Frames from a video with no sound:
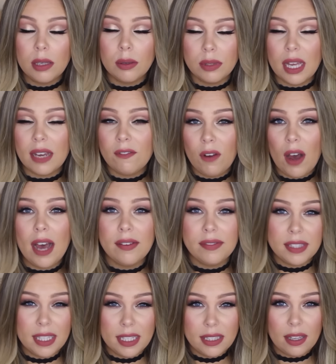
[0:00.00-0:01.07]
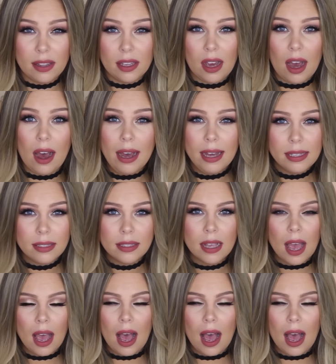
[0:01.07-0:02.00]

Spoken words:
There was like 5, 6 other guys.